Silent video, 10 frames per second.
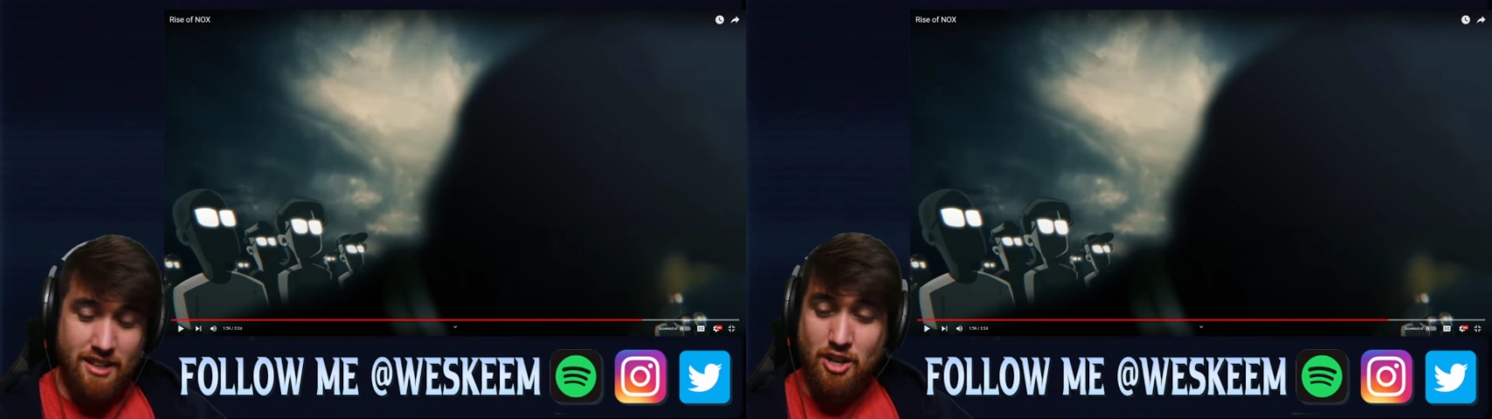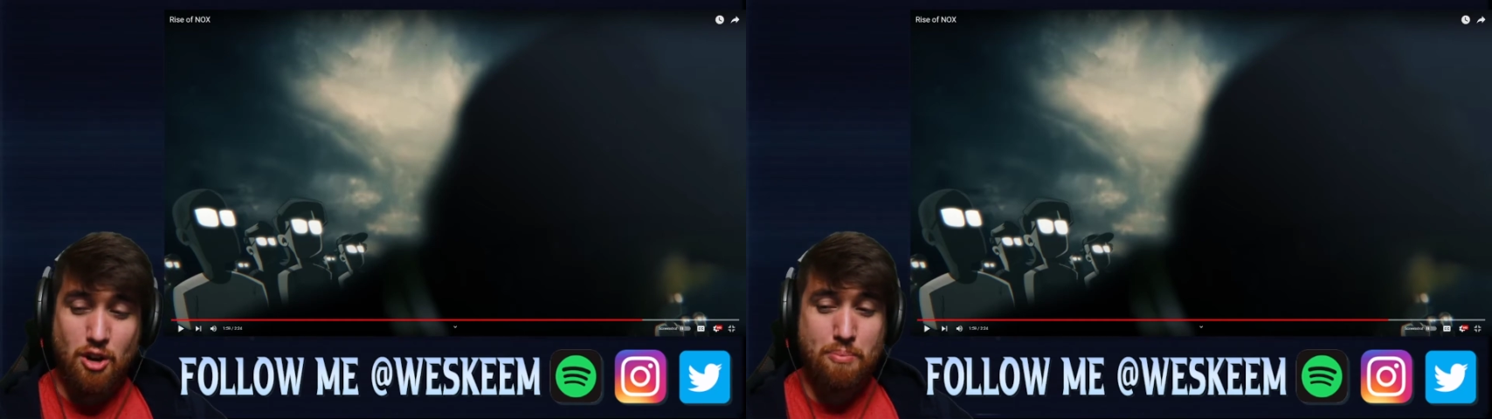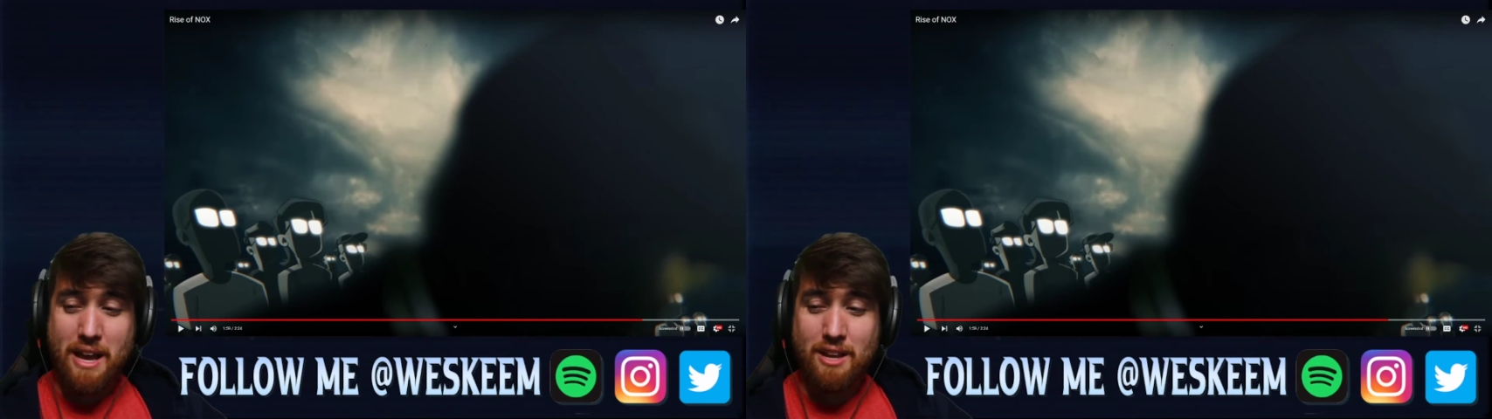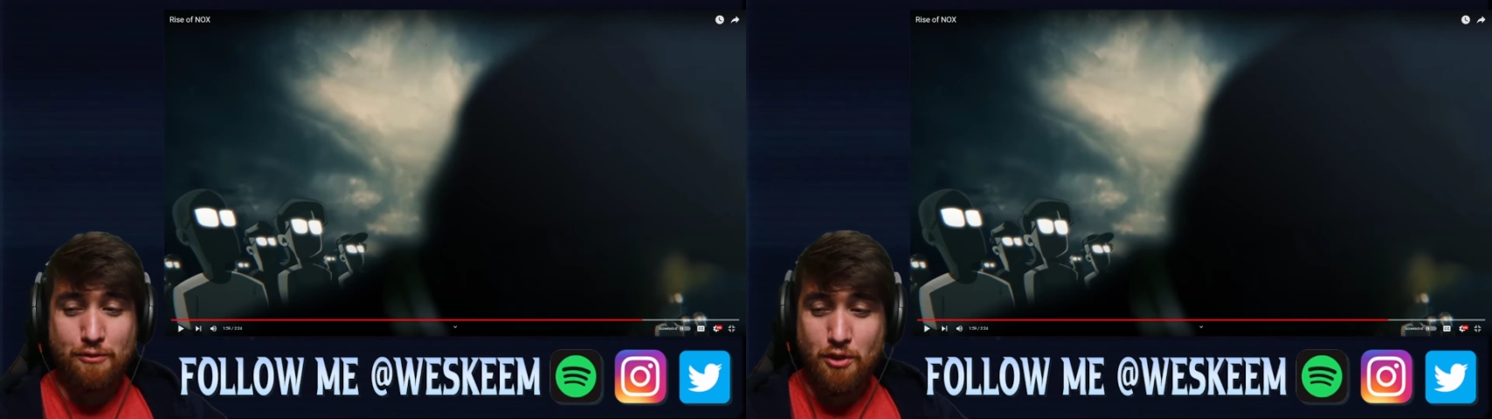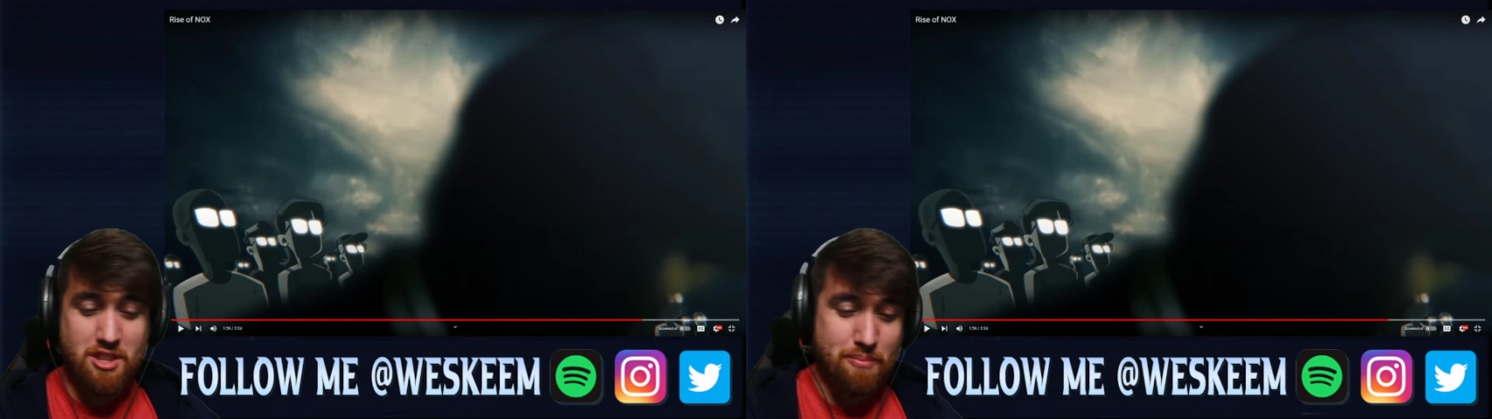Go back and
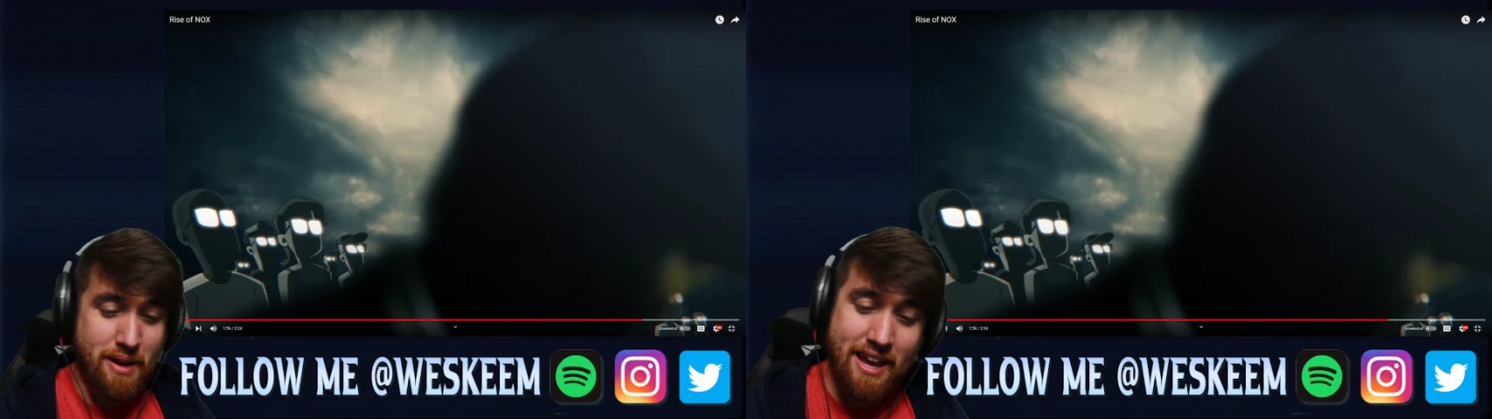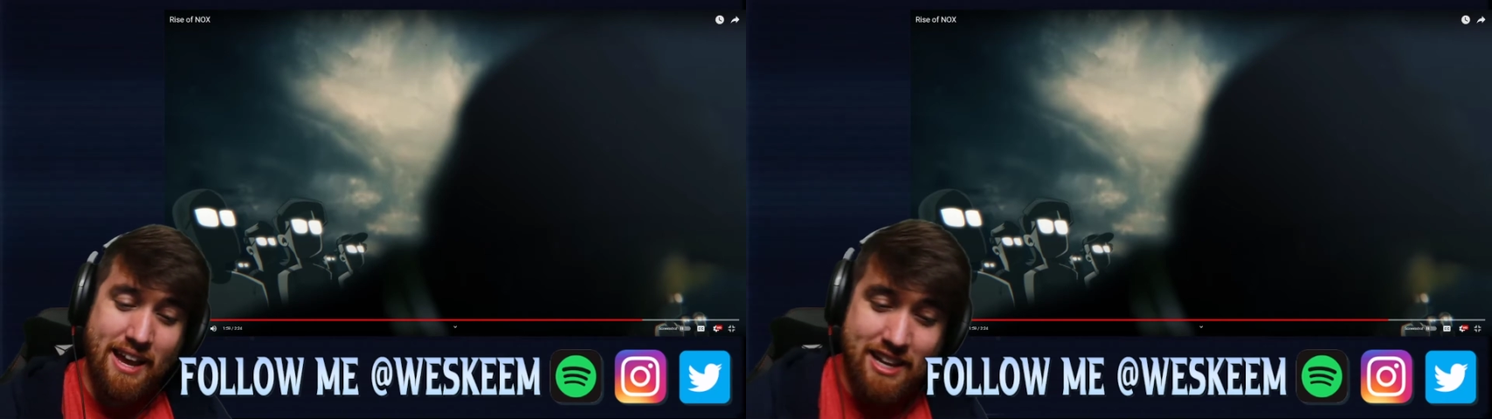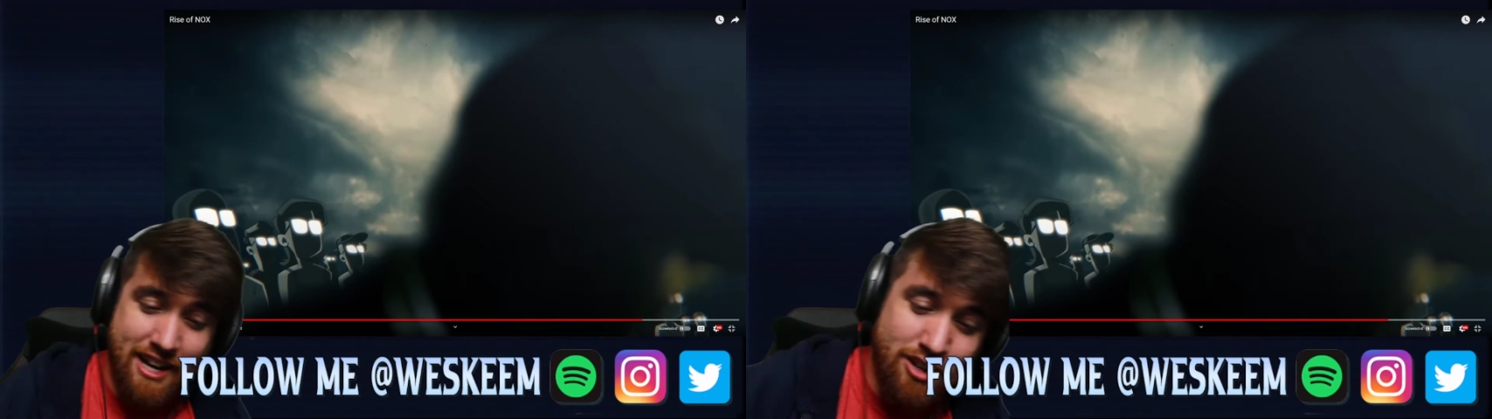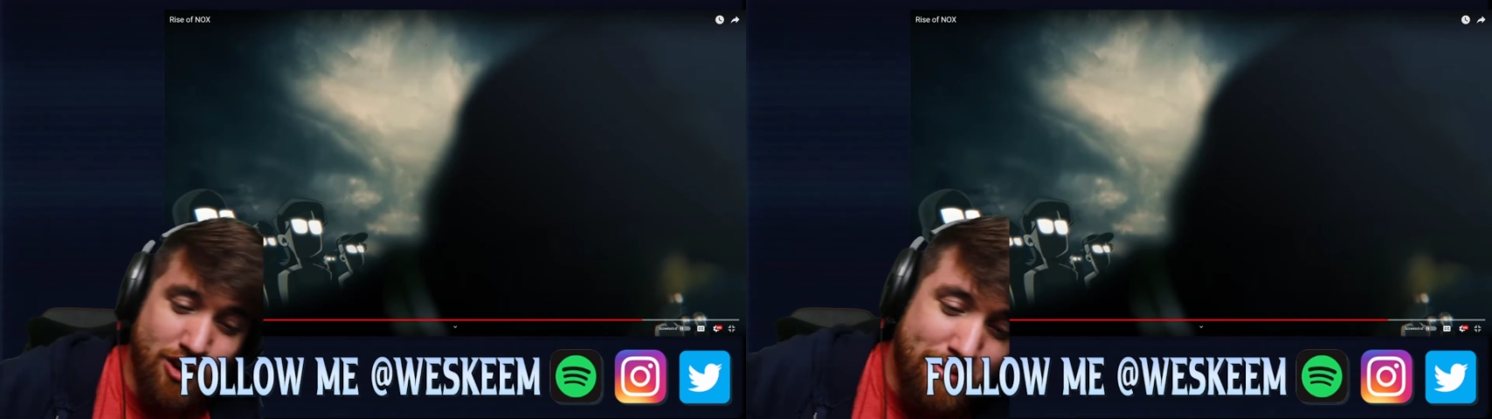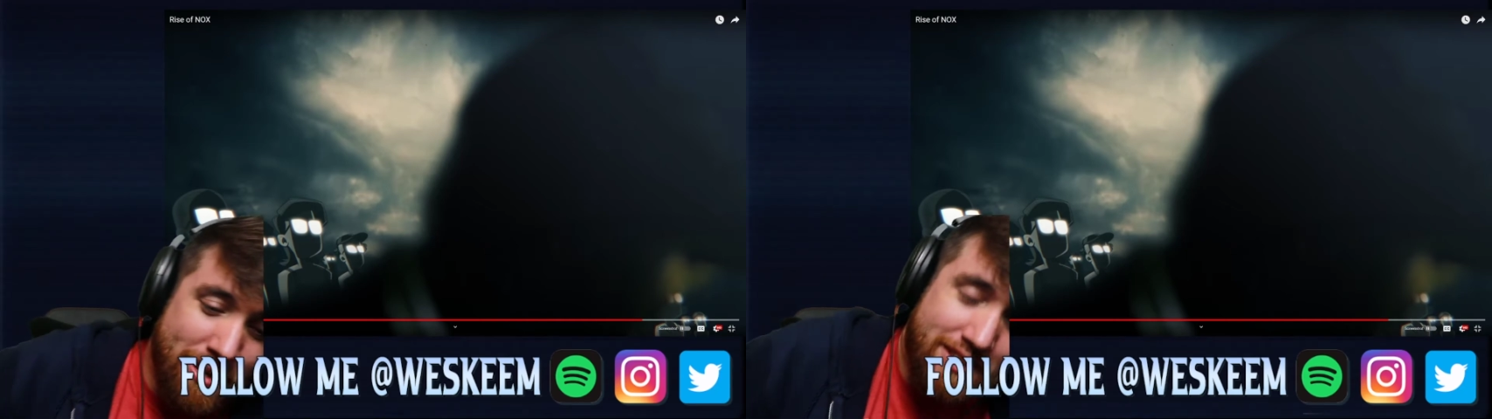forth in my head, and I
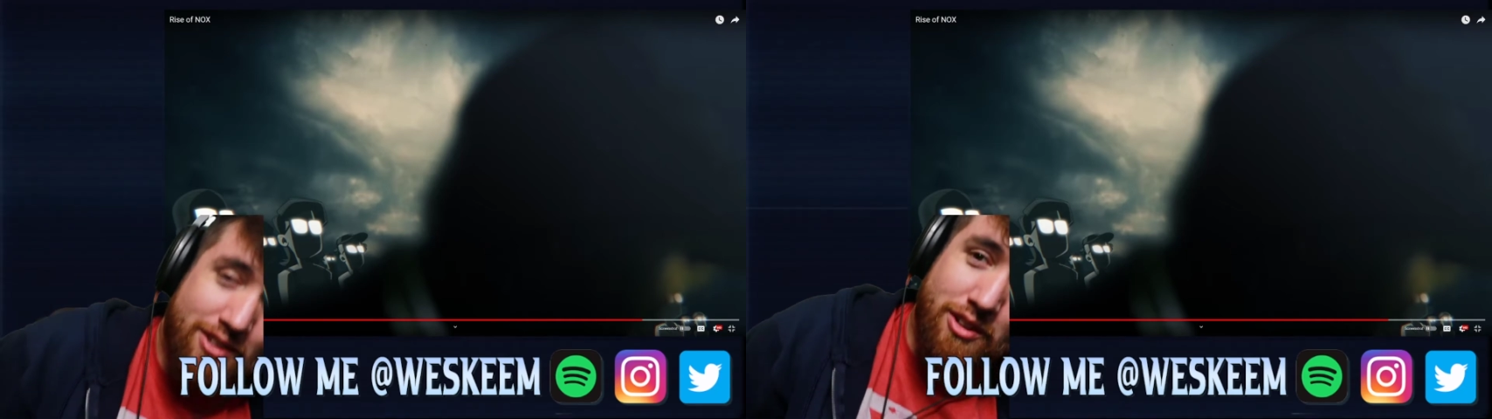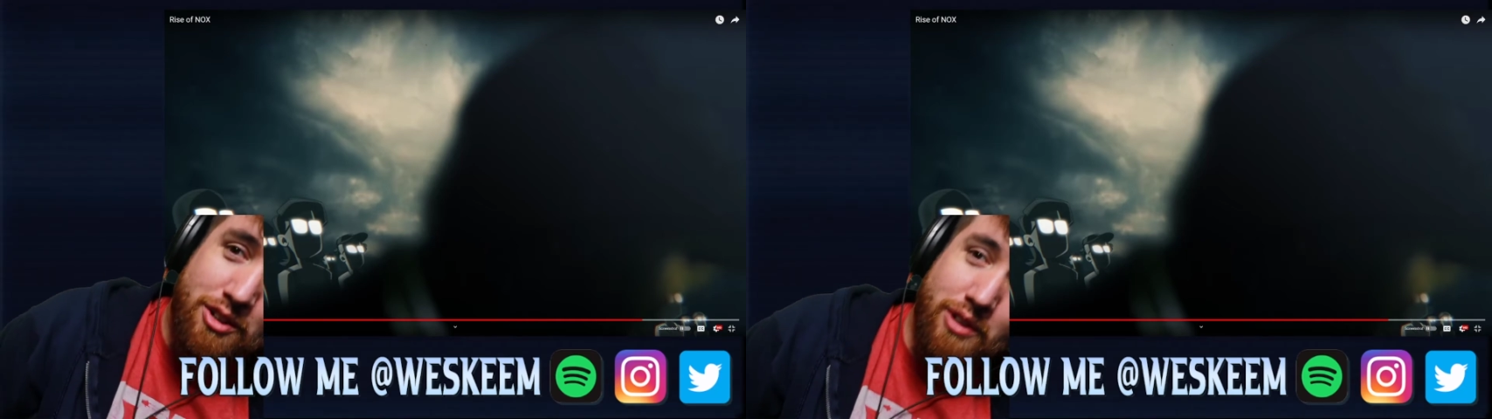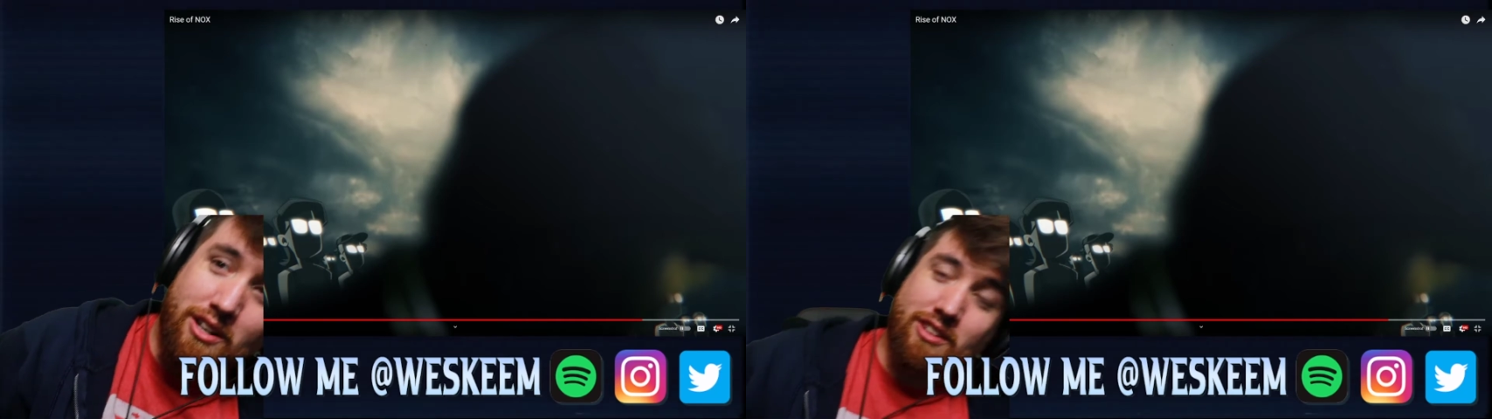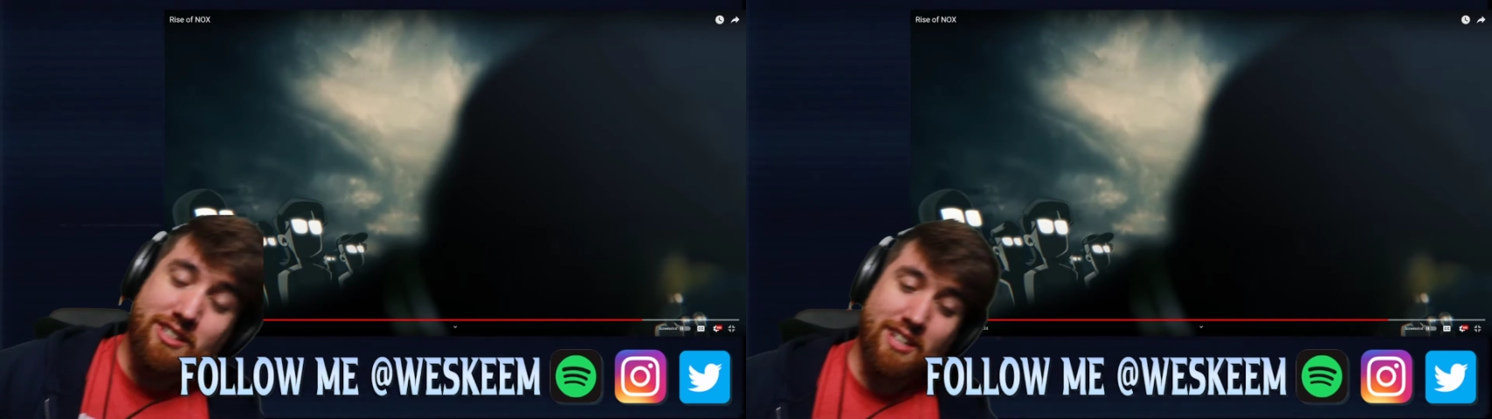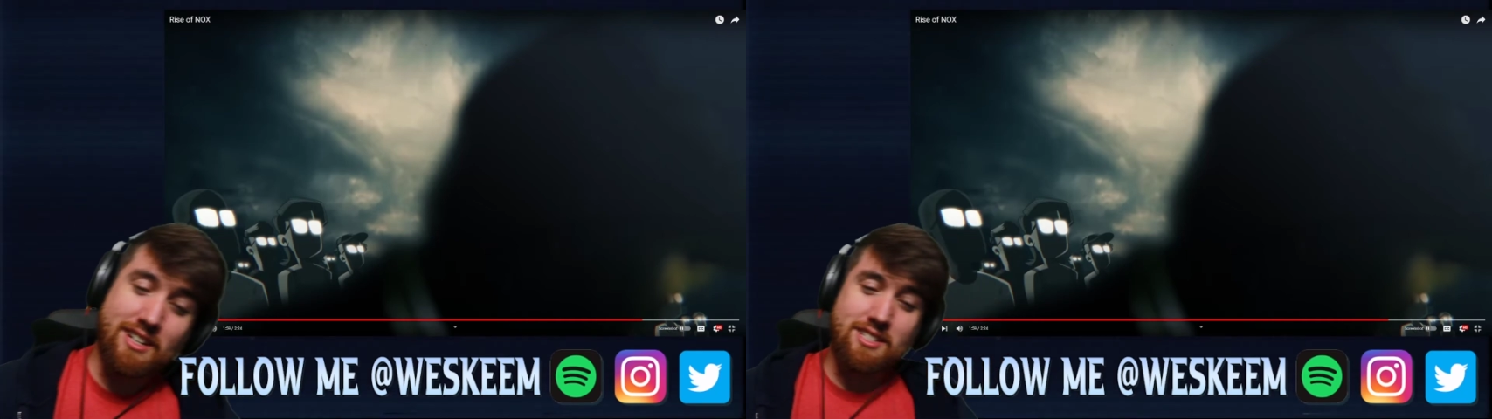know I'm not the only creator
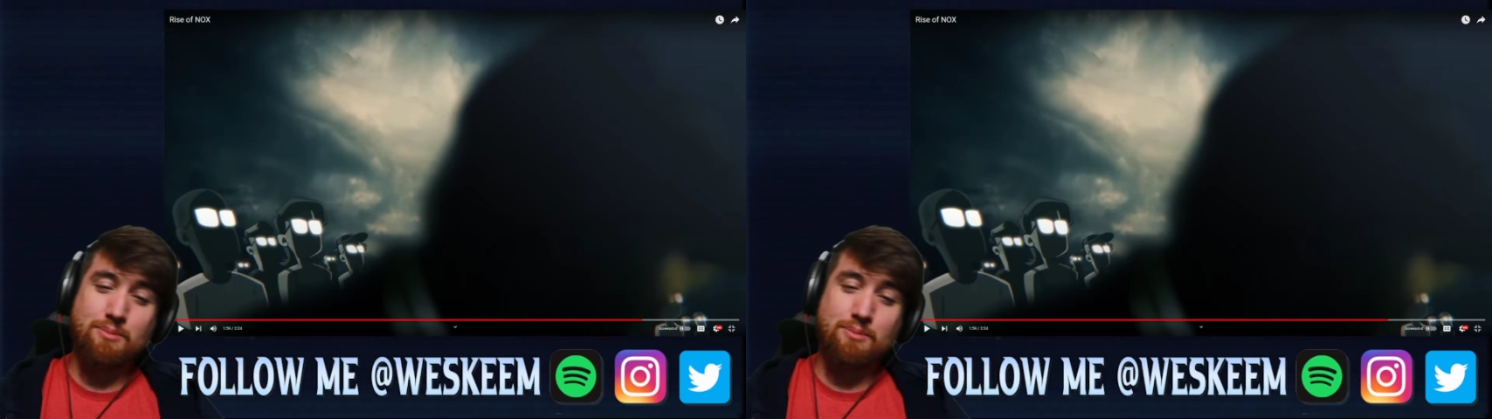that does,